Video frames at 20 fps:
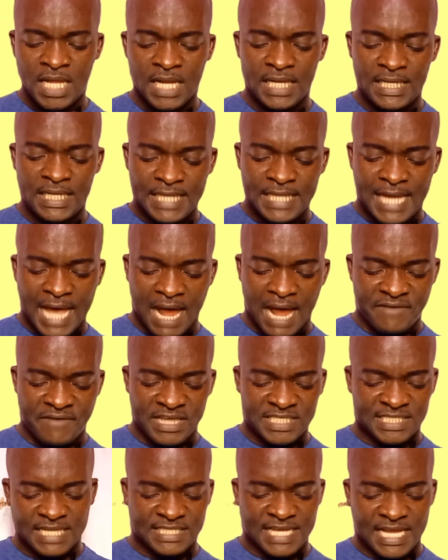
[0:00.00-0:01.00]
legal
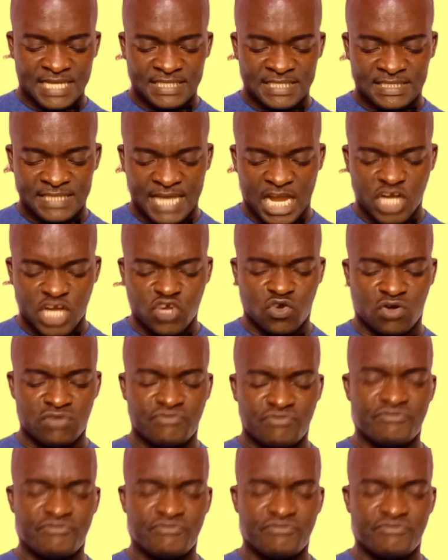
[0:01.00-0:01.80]
residents and